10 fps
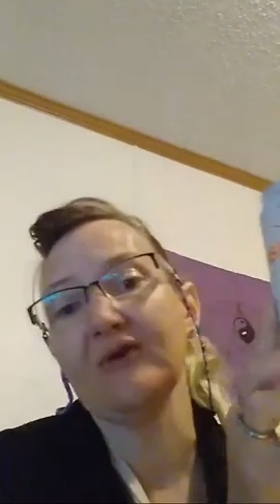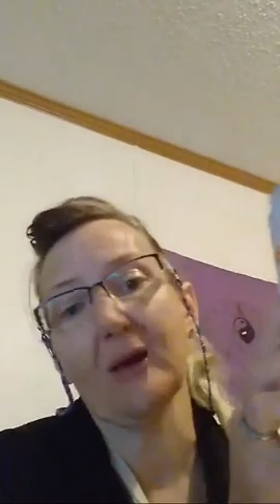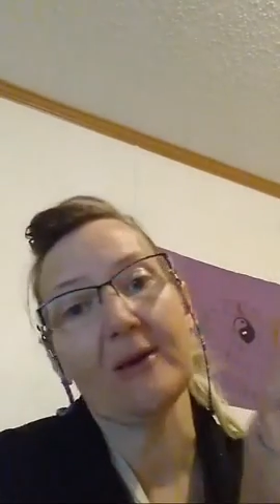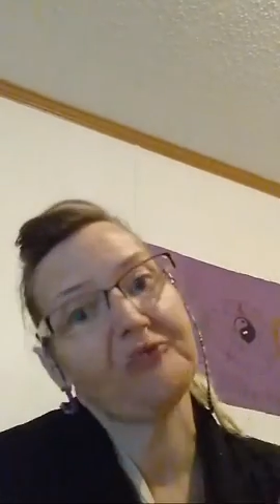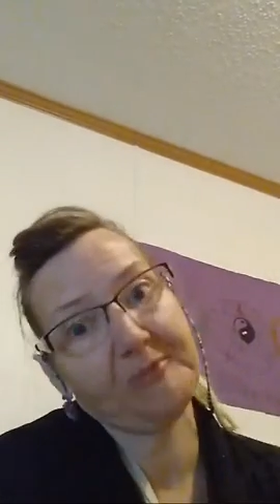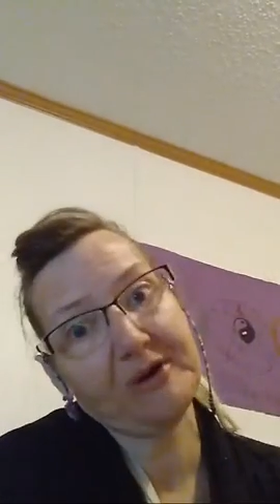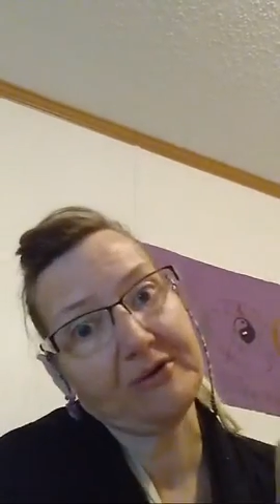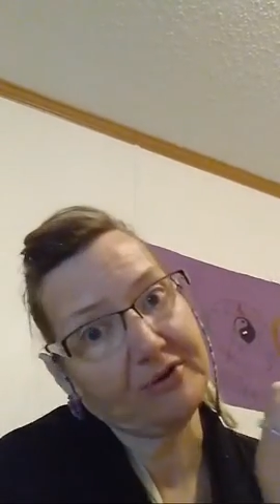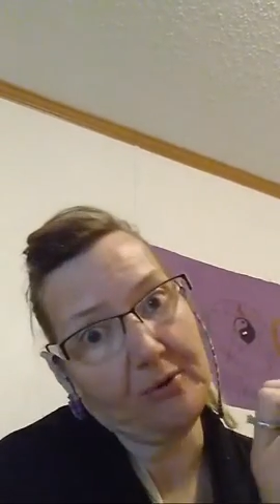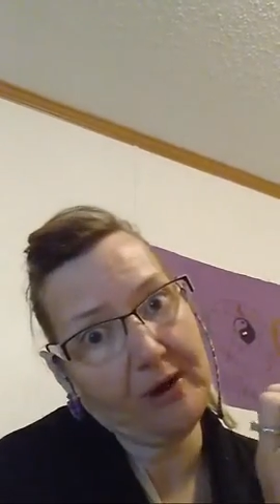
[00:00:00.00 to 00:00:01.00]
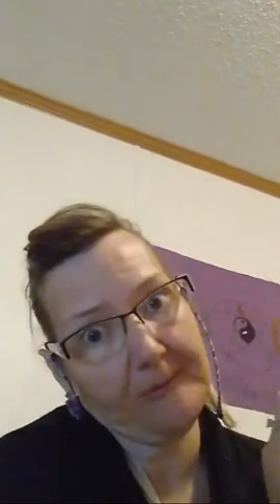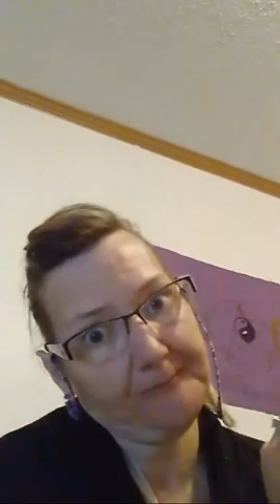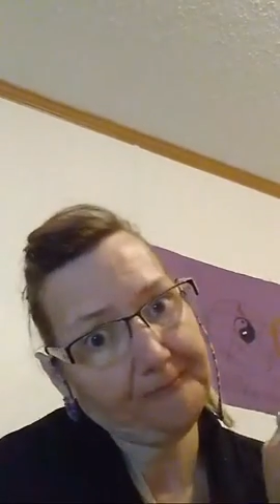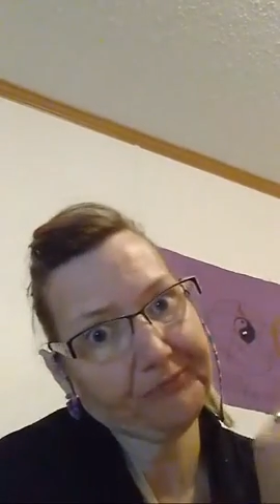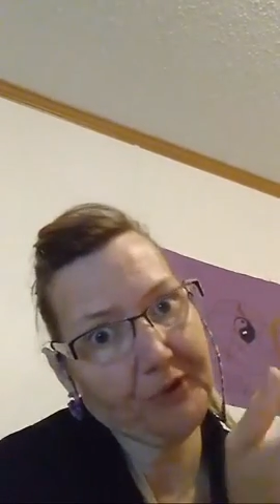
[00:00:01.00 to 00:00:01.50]
see. I'm from Illinois
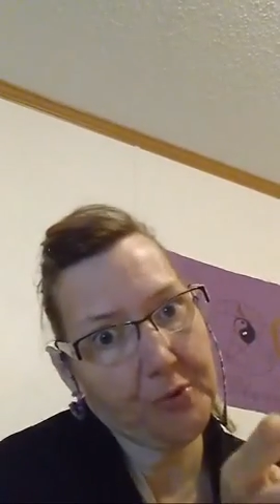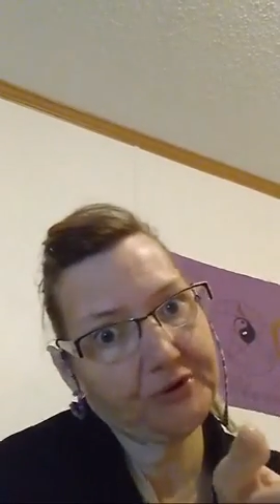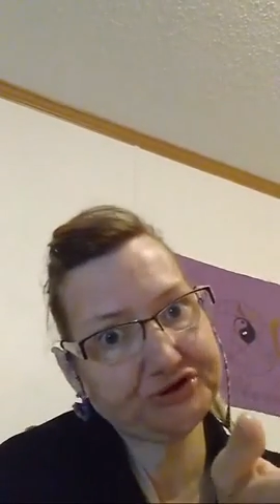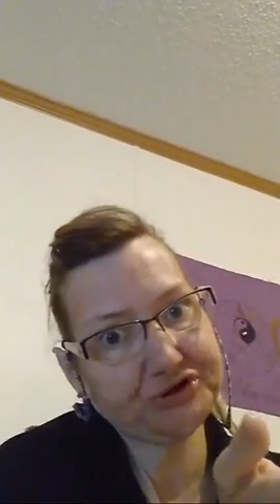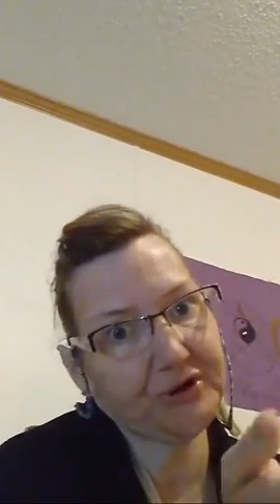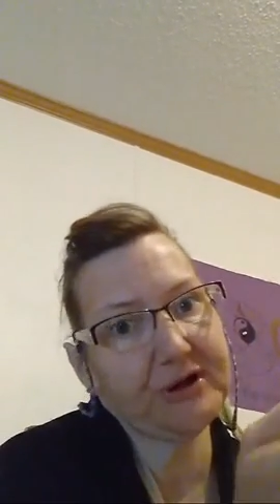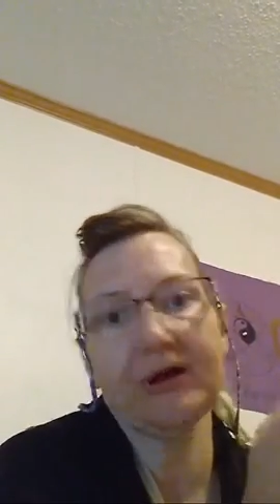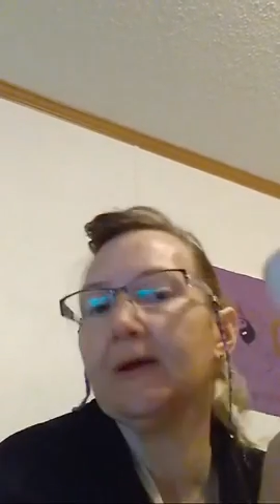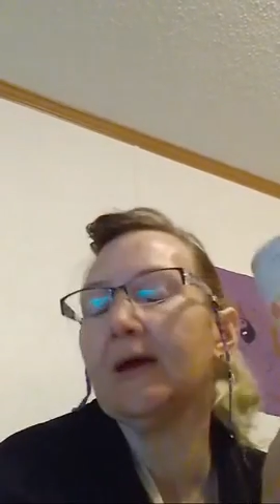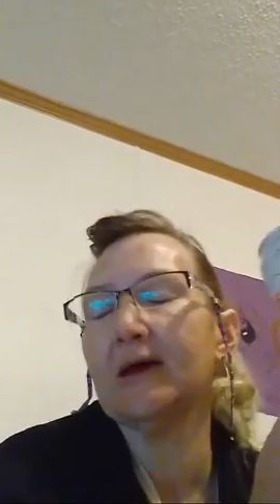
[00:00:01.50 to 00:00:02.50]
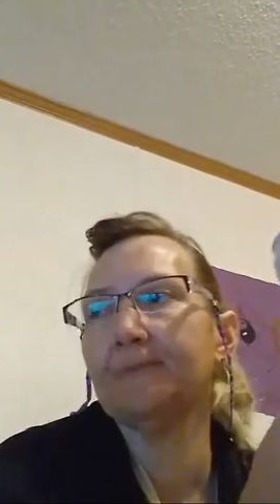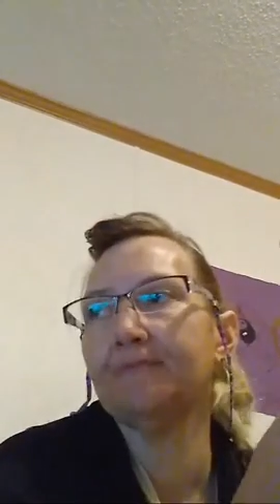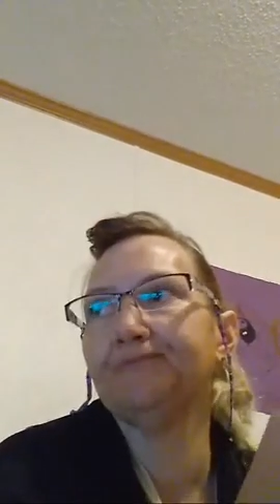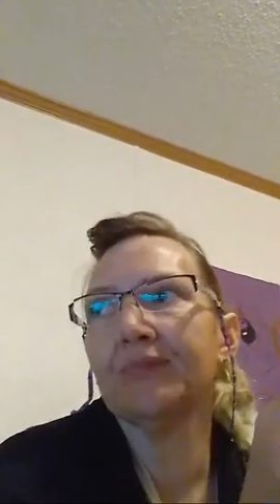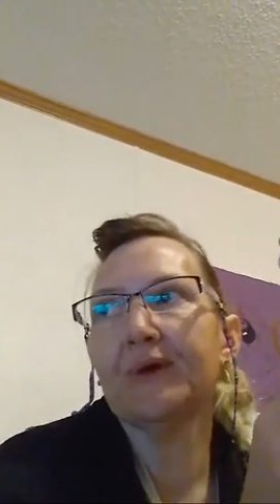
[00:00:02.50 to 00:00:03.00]
originally,
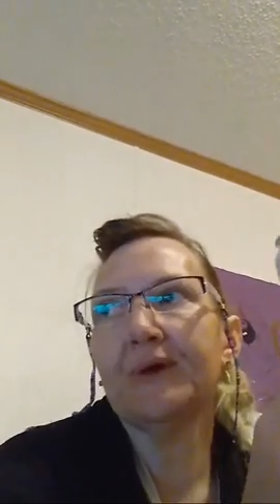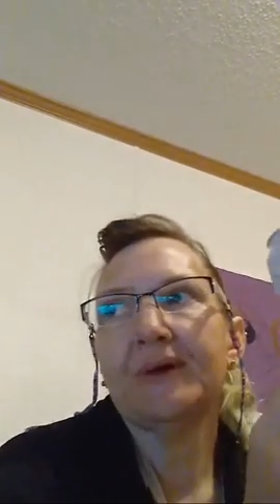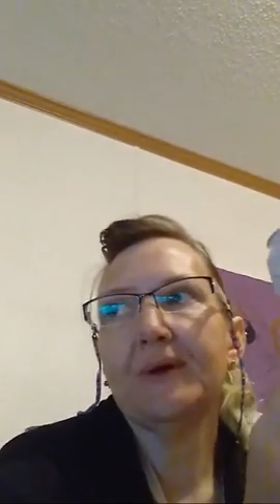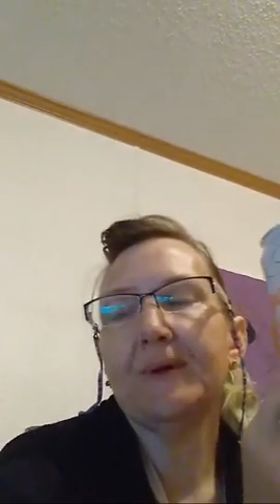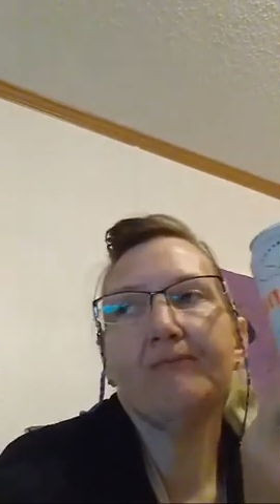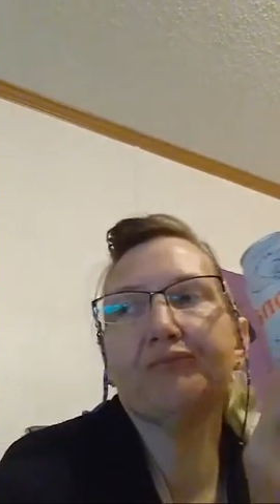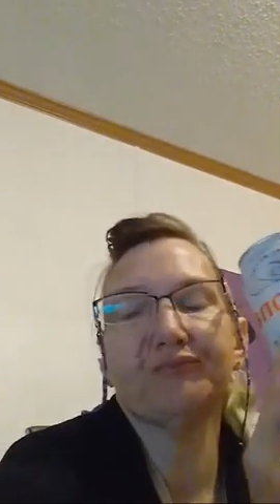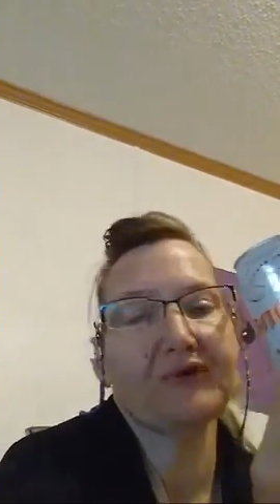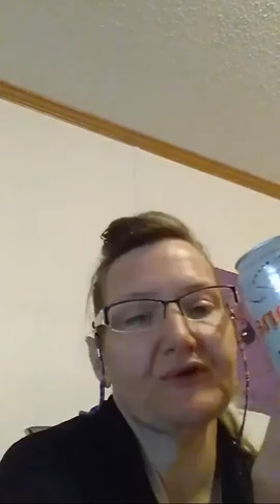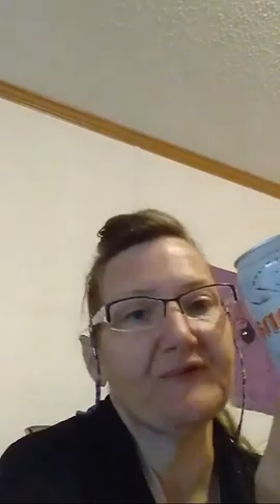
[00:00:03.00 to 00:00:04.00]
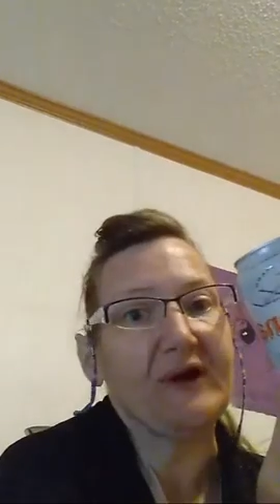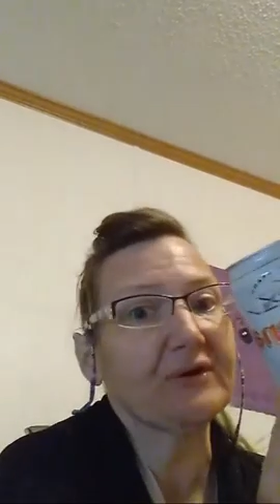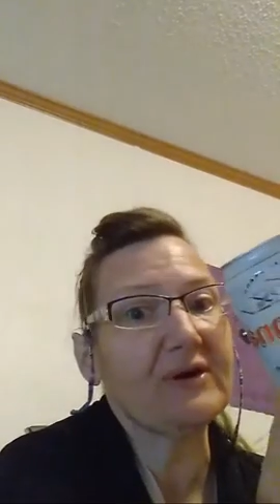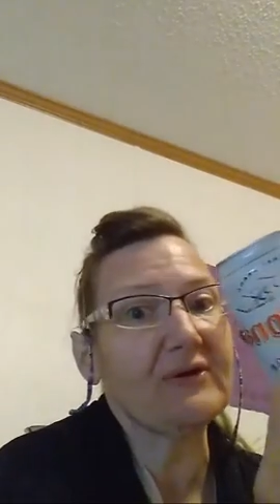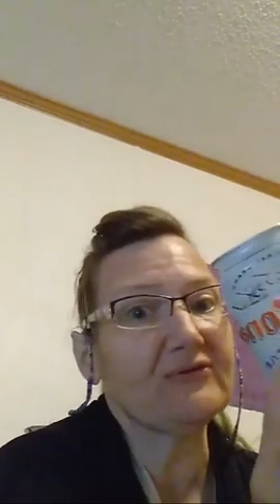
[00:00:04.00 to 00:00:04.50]
and they're
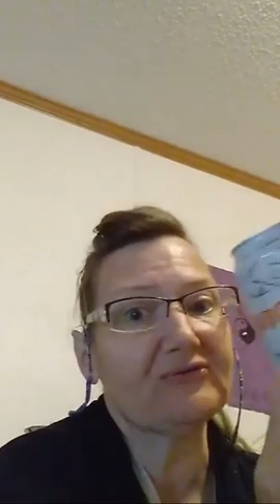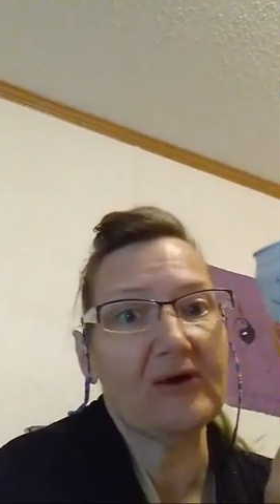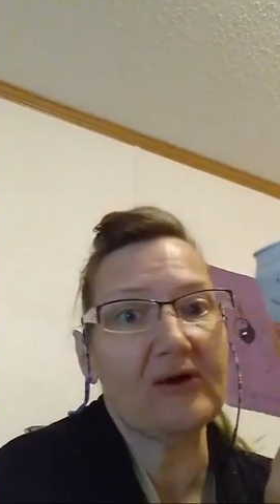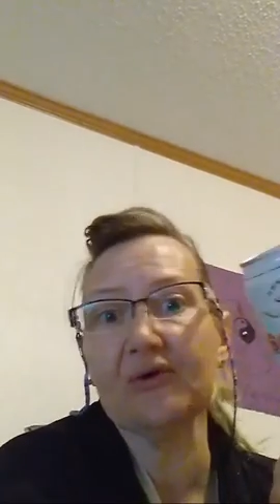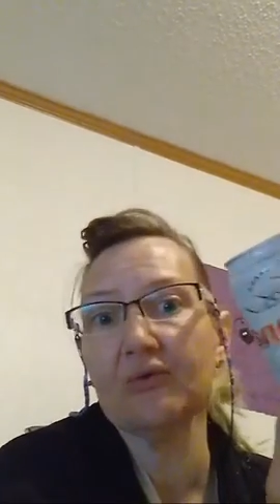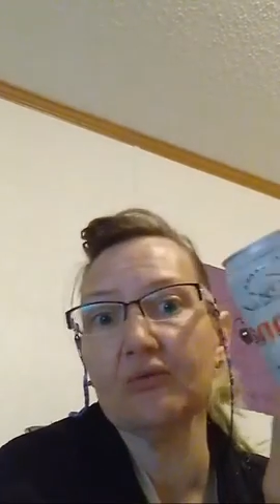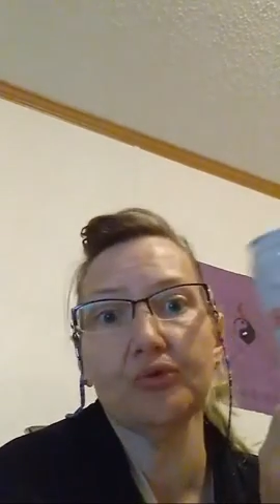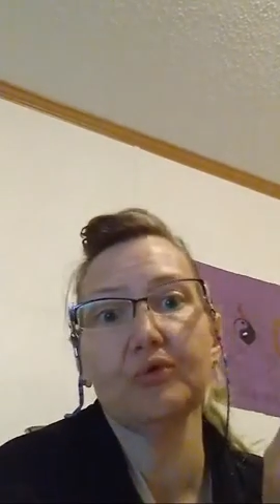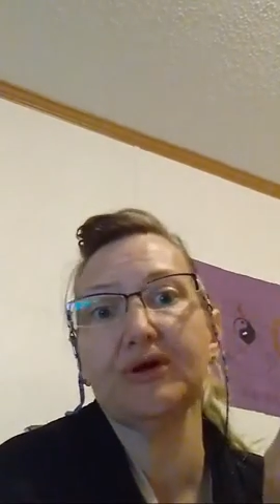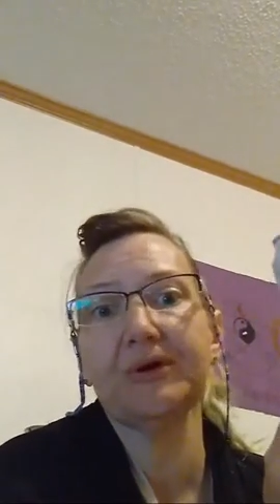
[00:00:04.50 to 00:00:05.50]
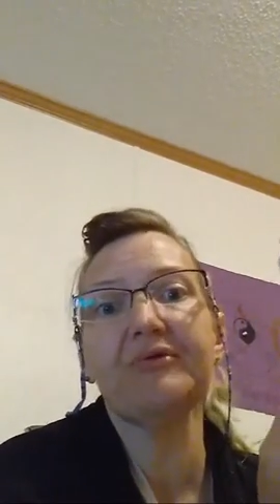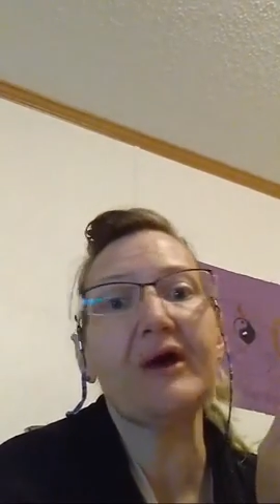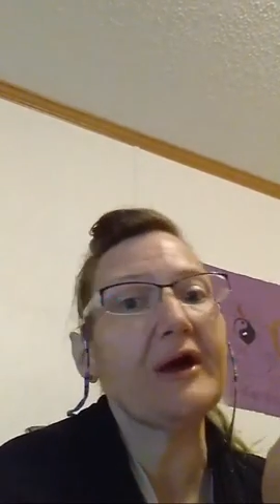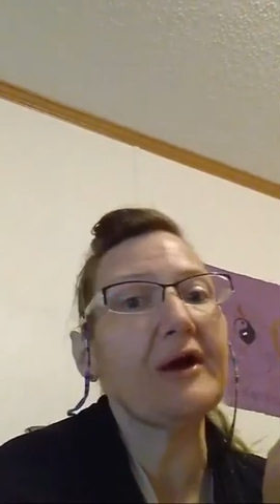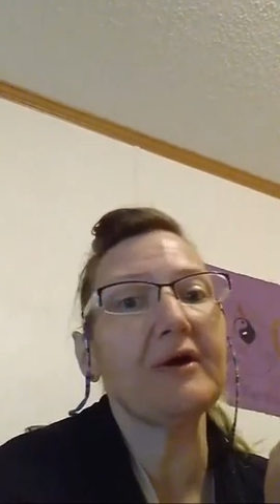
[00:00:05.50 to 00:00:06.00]
very southern rooted
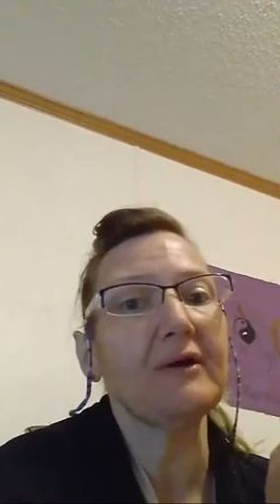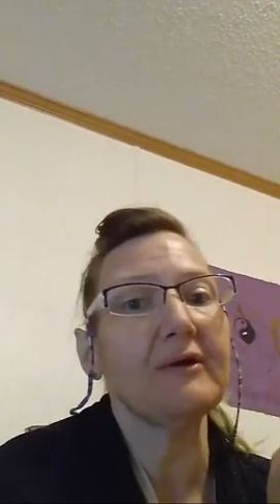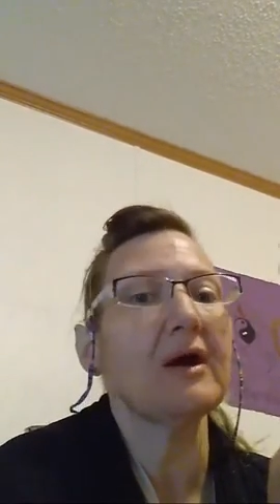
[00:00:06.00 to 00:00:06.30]
there.